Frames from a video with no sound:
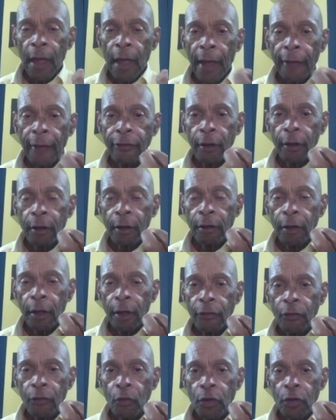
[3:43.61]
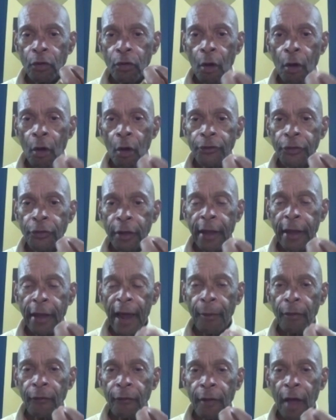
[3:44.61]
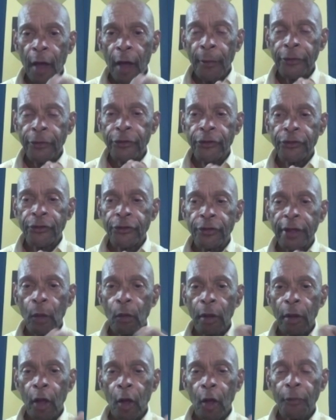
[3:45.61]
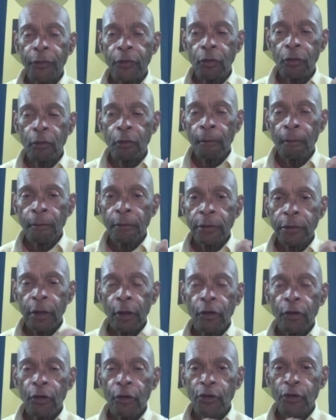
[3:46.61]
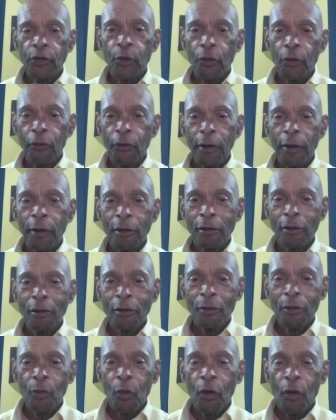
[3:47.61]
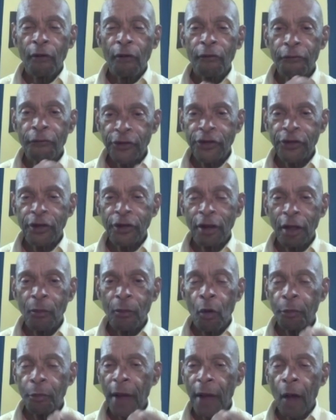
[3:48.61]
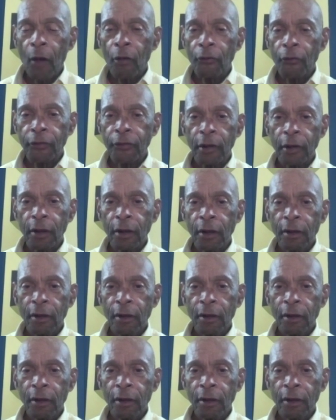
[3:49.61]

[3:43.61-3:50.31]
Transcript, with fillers: And, the, and when you go to the Academy of Composition, they will help you tell your story more efficiently, more powerfully